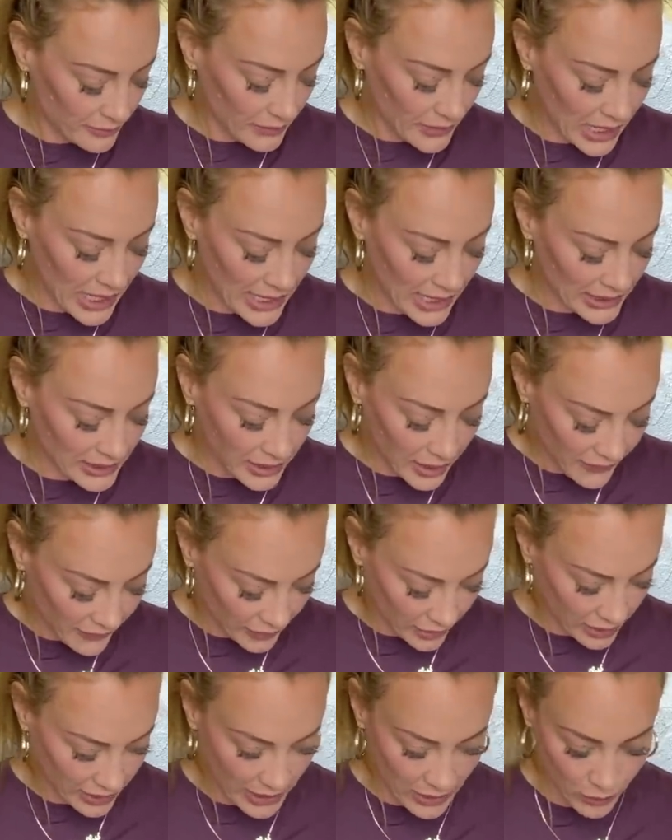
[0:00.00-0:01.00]
and I love
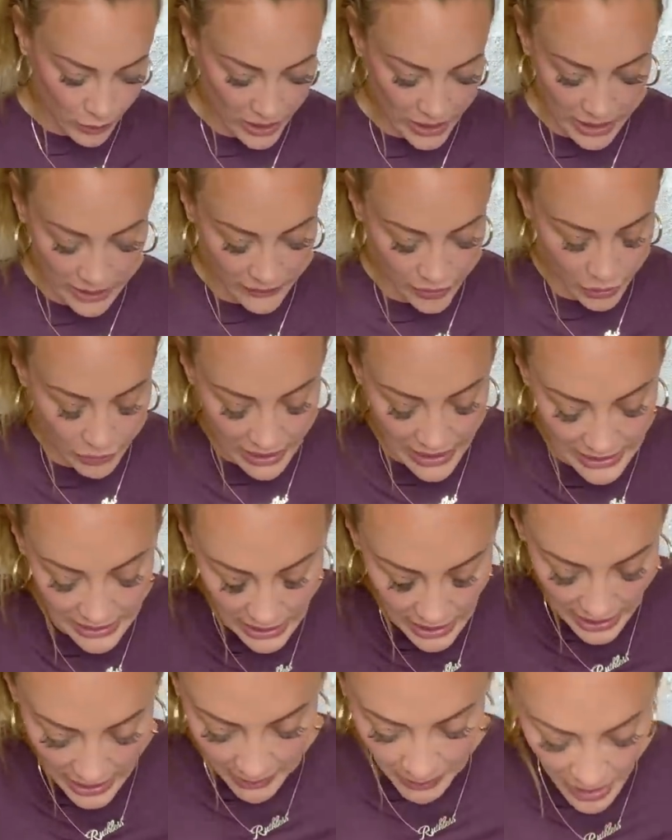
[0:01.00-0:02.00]
her and we have a great
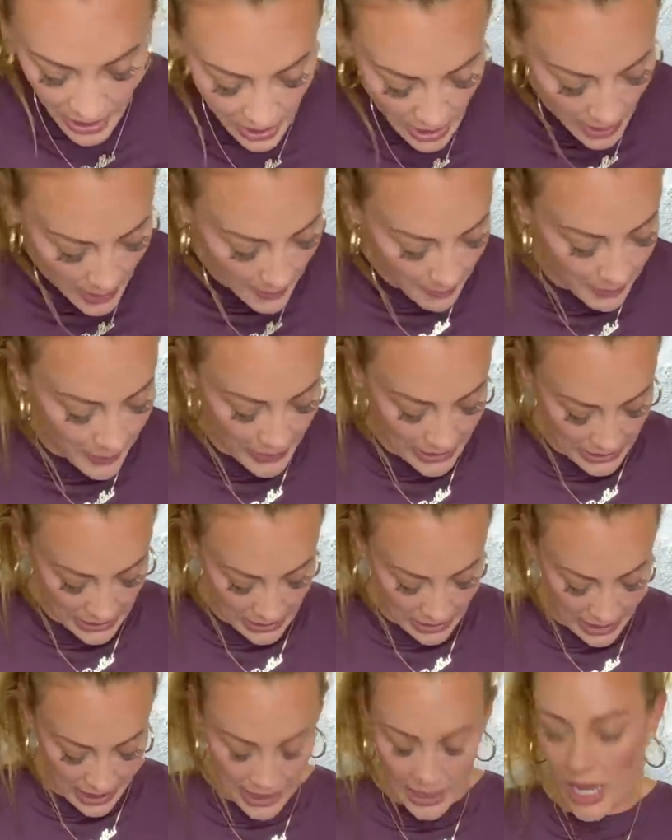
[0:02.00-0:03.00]
time. But,
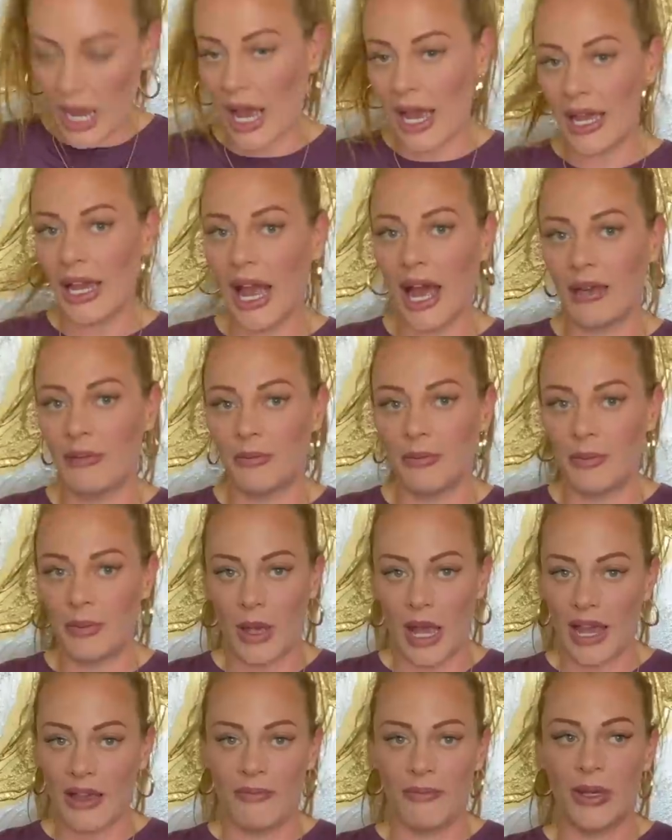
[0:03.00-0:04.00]
and I hadn't,
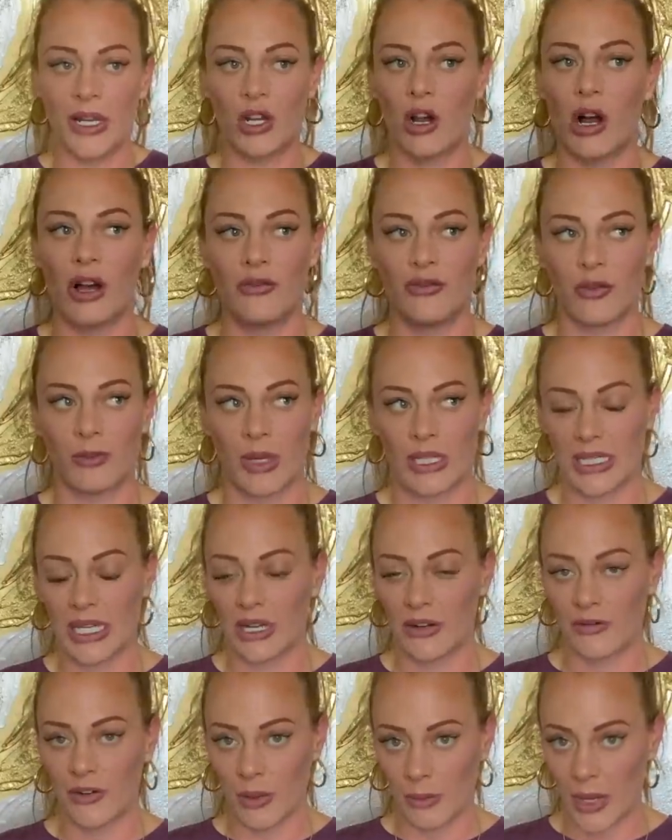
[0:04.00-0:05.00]
I've been gone from Montana
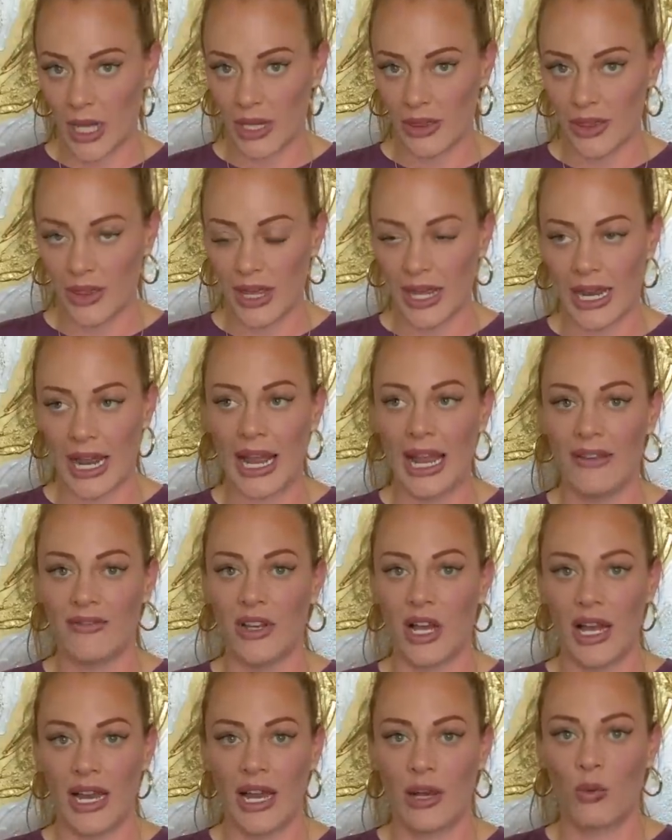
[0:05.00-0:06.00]
for a month and I have
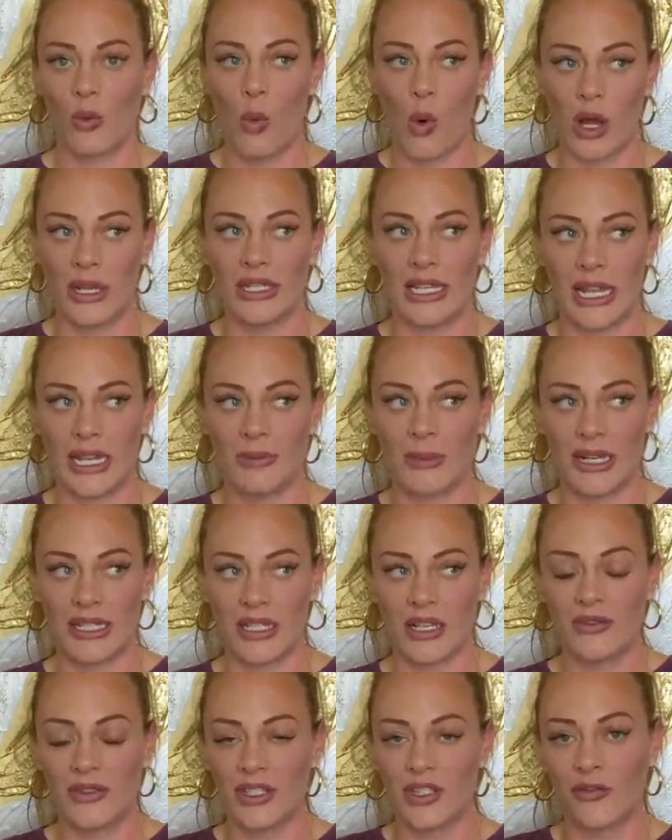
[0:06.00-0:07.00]
not had one day to
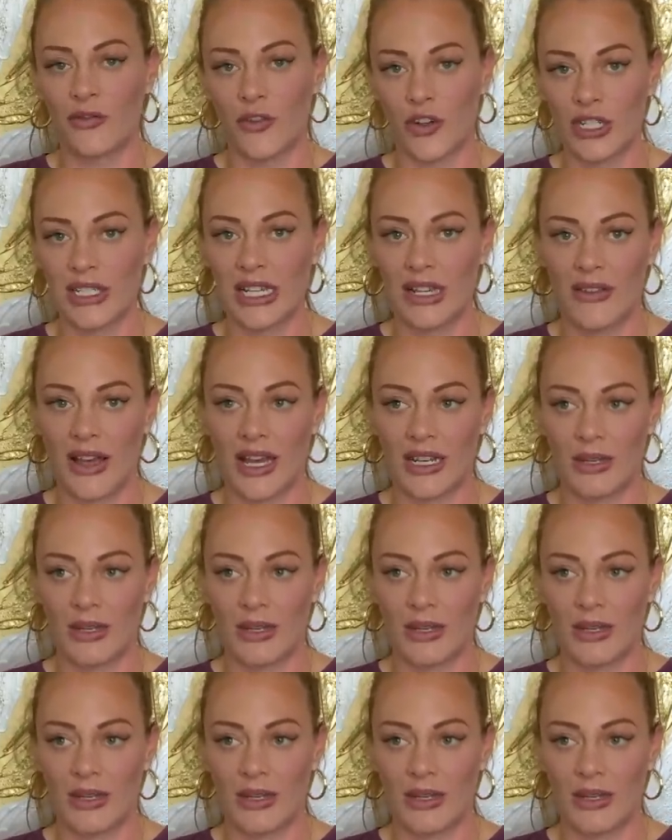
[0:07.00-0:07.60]
myself. This is the first day I've had